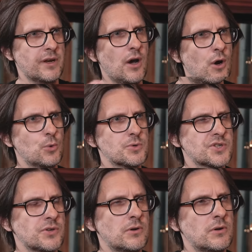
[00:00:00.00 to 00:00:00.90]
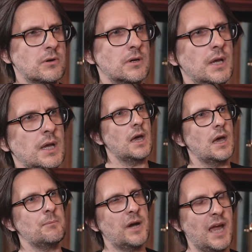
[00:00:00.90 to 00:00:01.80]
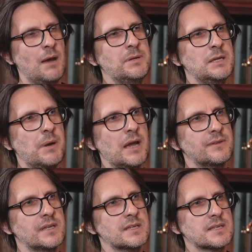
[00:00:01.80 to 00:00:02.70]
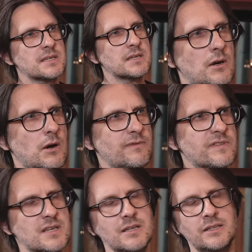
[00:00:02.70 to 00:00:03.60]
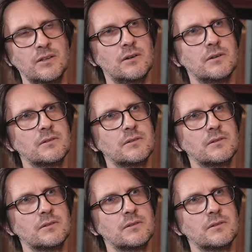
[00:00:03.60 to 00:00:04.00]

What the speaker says: than a whole song. Am I happy about this? Obviously not.